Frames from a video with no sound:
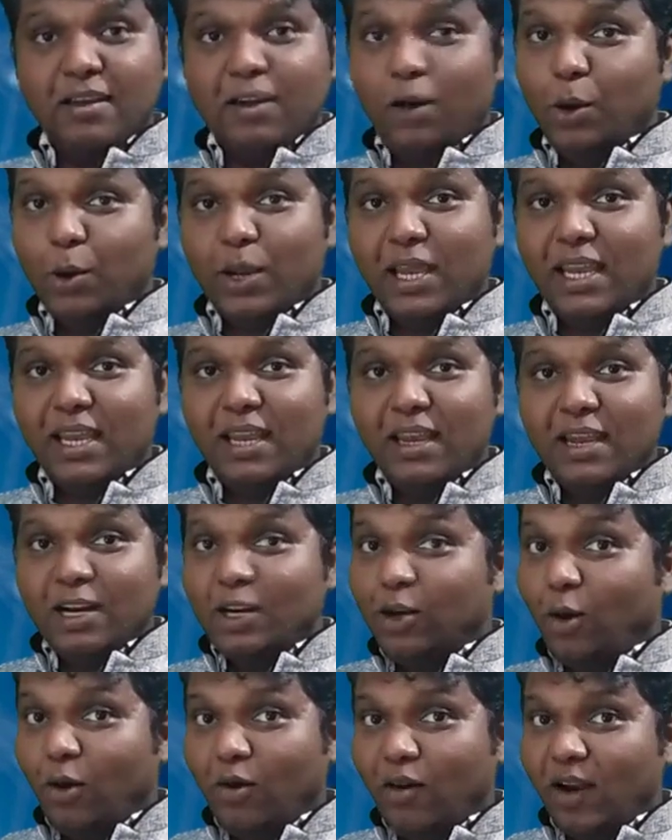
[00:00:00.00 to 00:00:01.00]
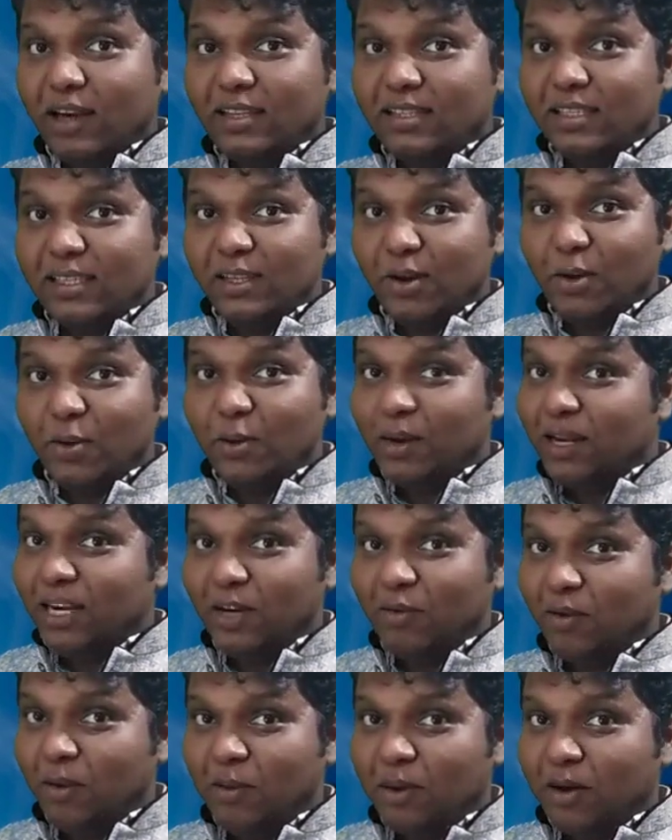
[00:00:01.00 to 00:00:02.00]
Okay, don't write 0.
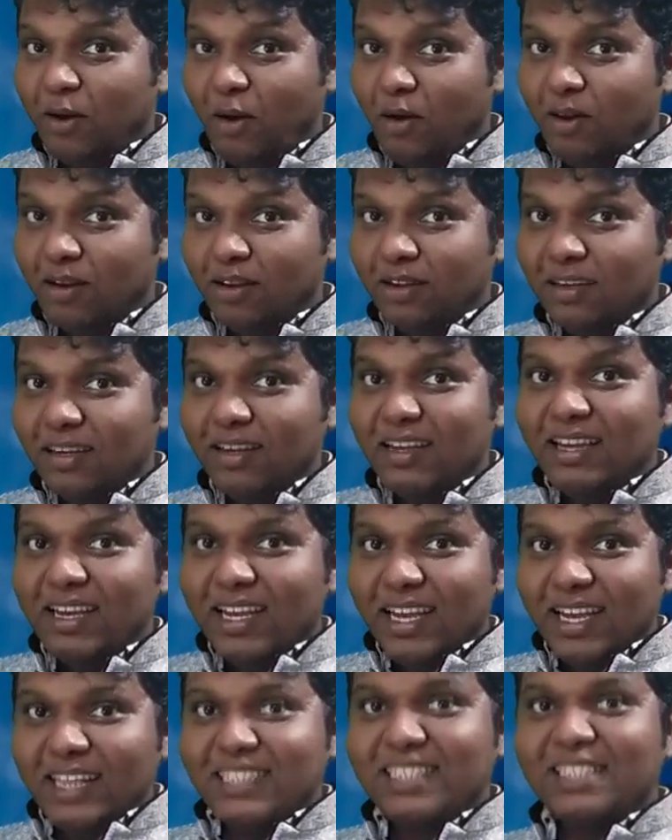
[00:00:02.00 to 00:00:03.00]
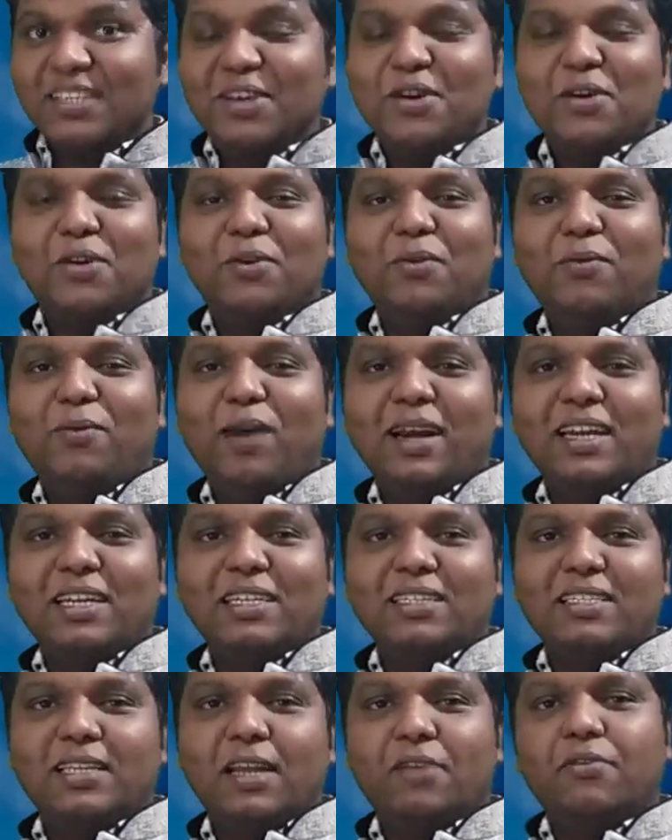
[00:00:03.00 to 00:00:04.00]
It will be wrong. It's 1
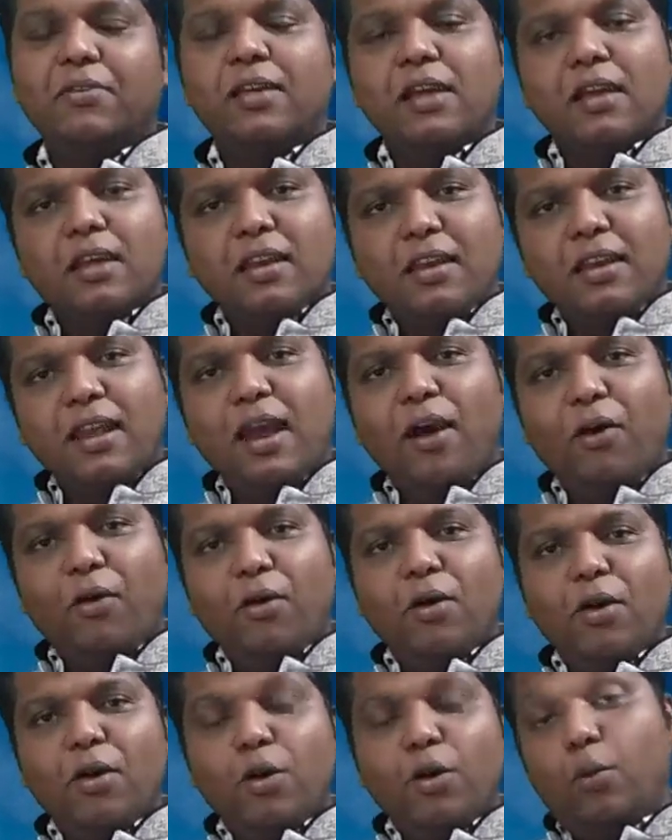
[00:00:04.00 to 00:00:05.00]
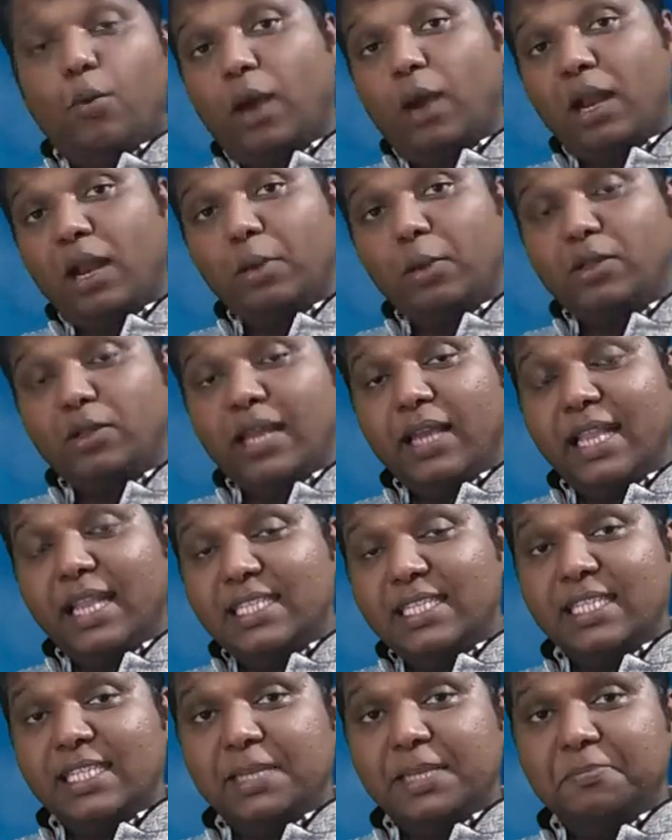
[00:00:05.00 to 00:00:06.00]
itself. Now, what about the
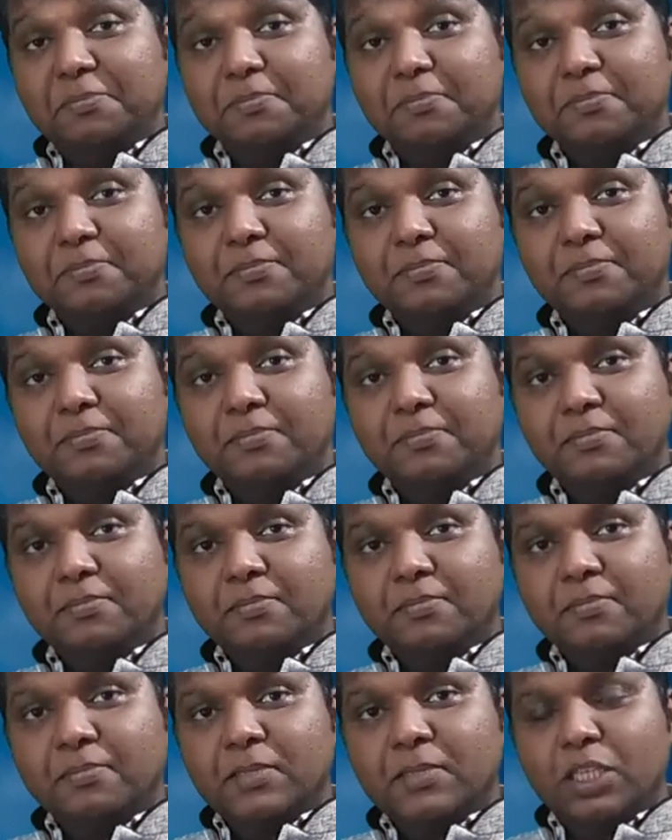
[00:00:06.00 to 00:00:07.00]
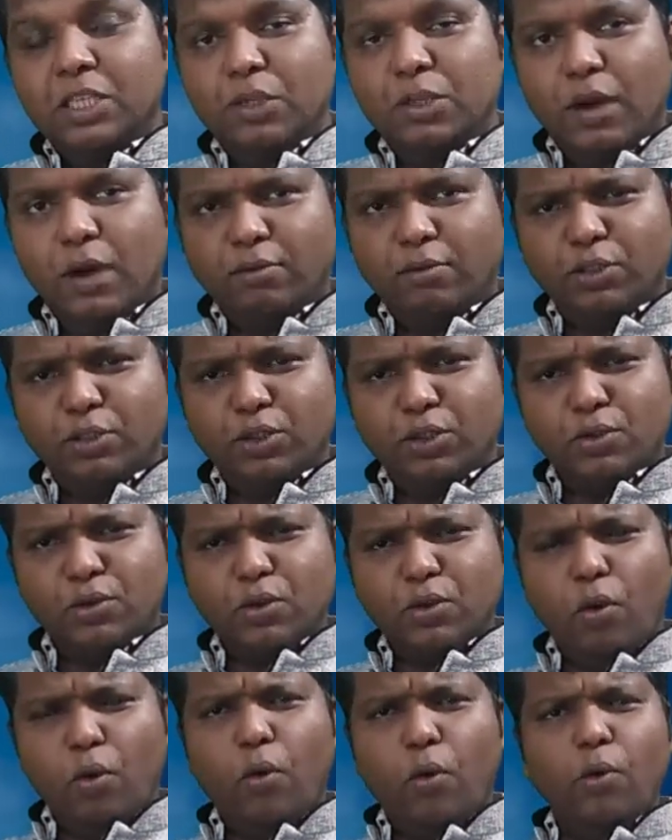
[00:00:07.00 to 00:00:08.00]
LCM? You have to choose
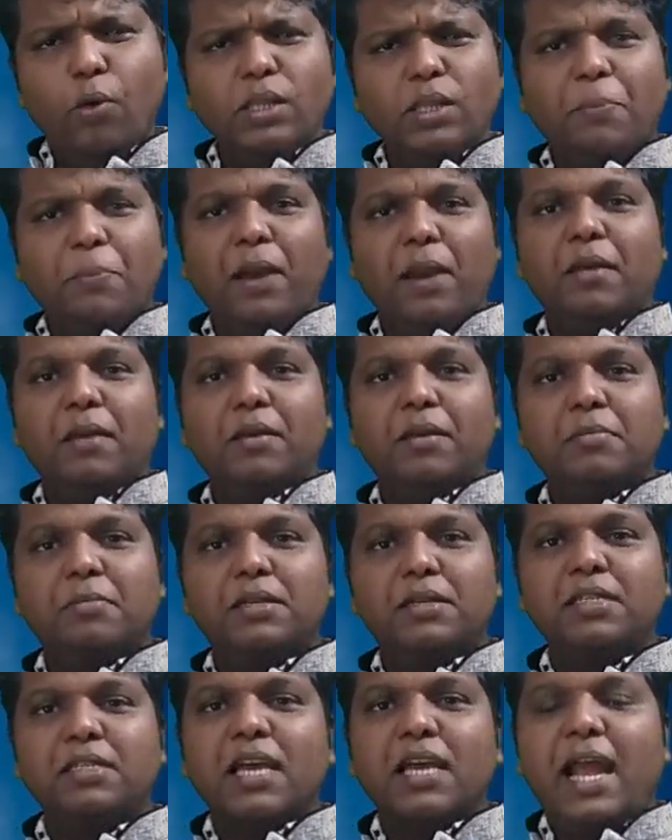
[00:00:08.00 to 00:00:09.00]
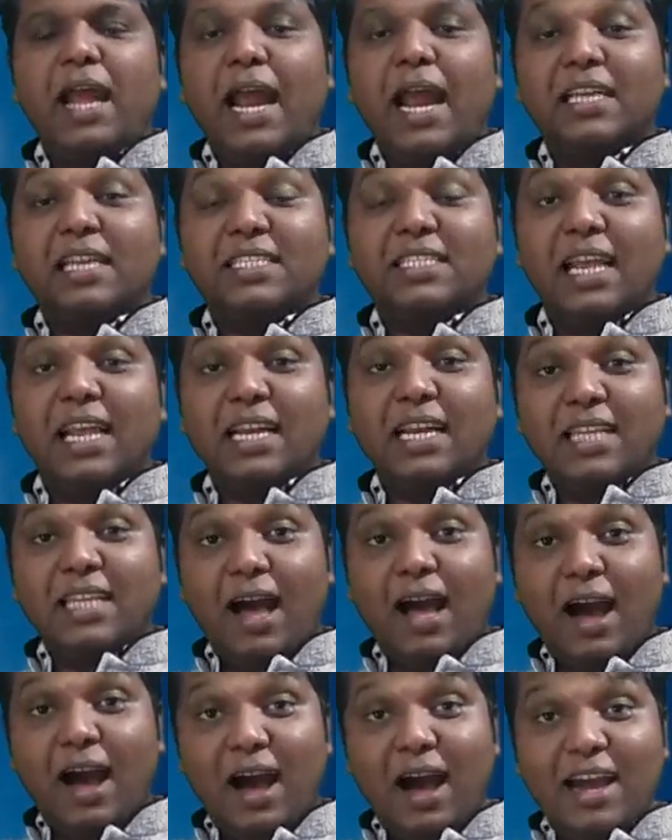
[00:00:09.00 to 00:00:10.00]
all the prime numbers and select the
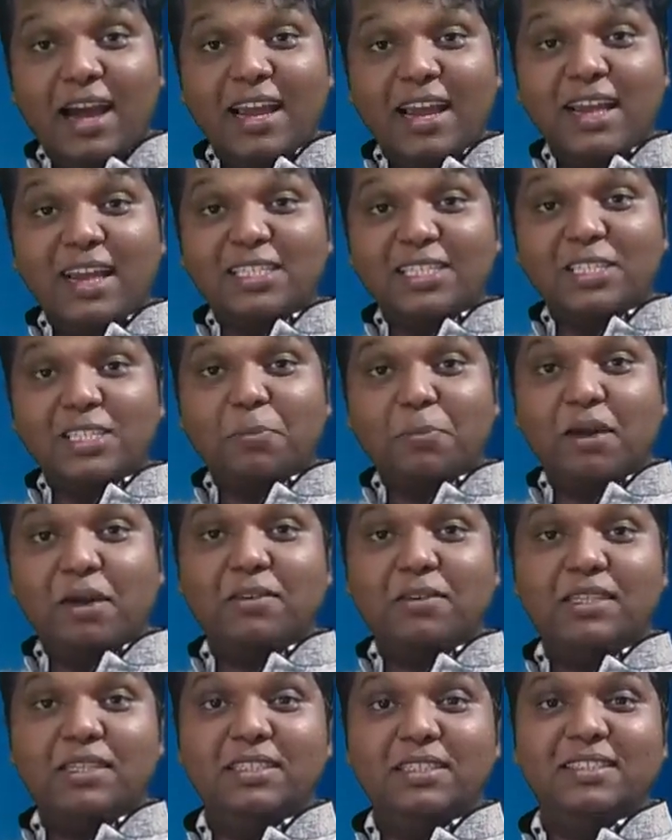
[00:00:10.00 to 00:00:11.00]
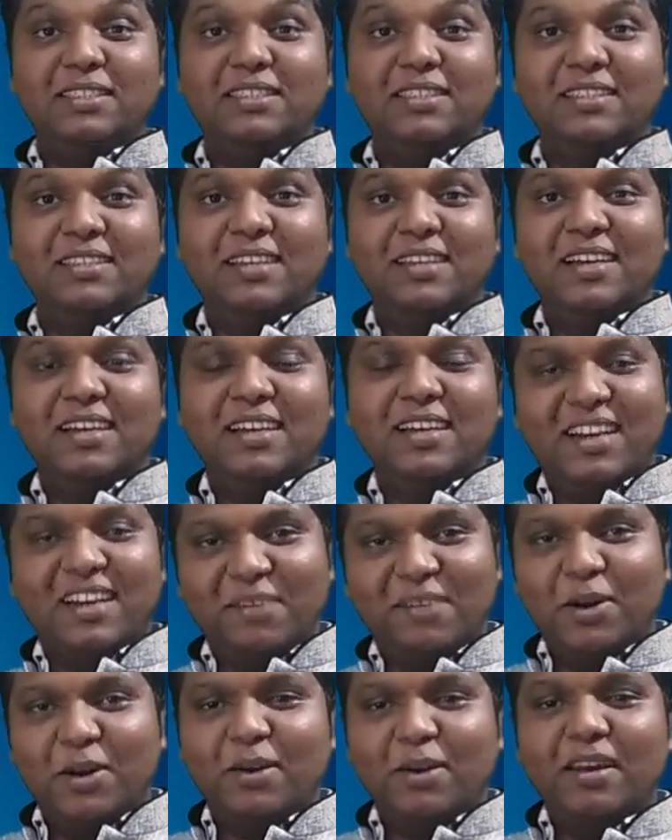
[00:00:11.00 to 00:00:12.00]
highest powers.
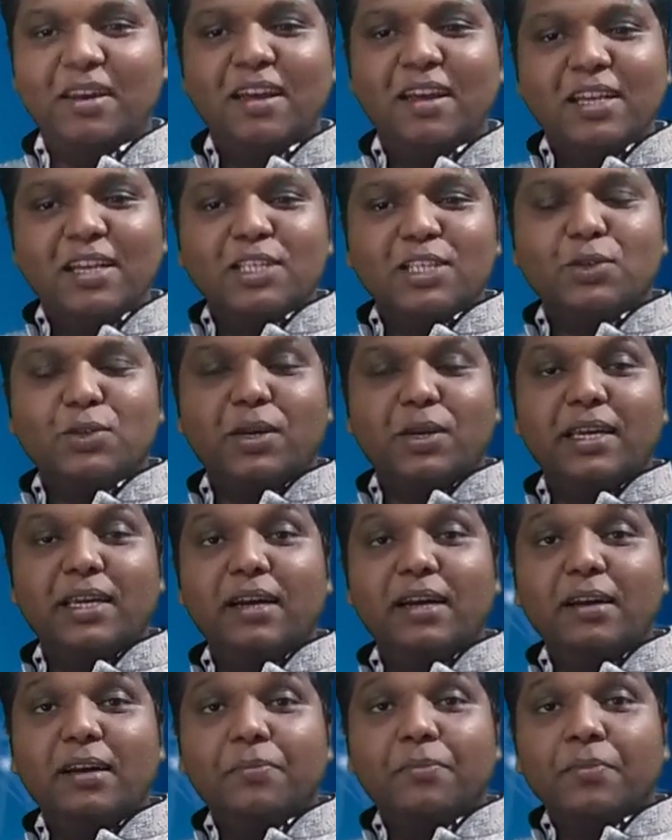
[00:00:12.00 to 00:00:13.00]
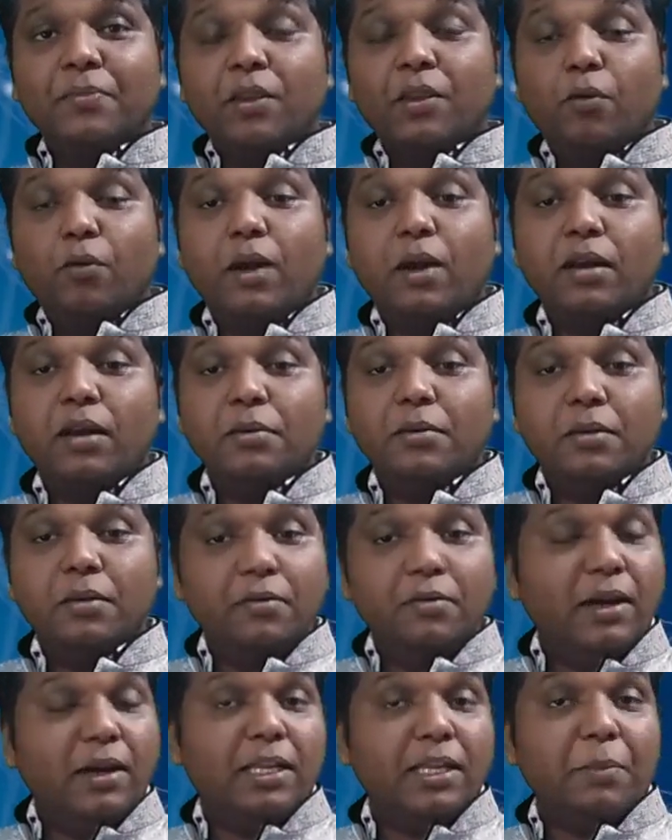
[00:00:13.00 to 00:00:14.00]
Come on. So here, what
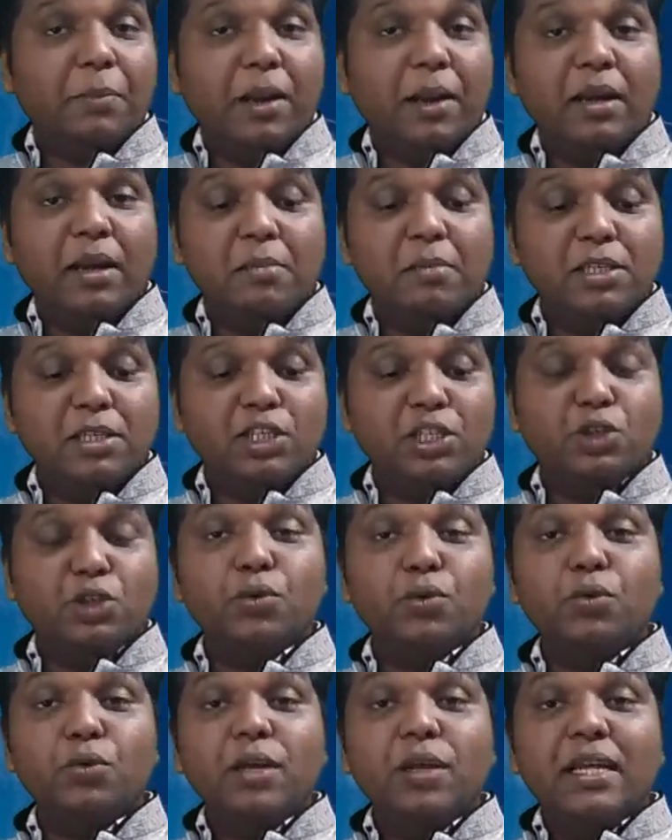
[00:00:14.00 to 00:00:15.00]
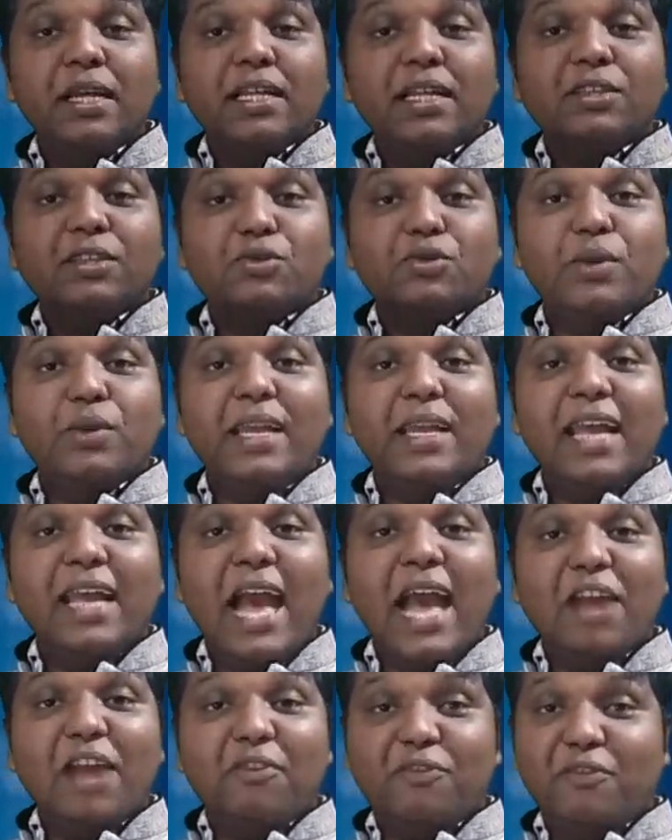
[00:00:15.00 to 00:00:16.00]
are the prime numbers? 2, 3 and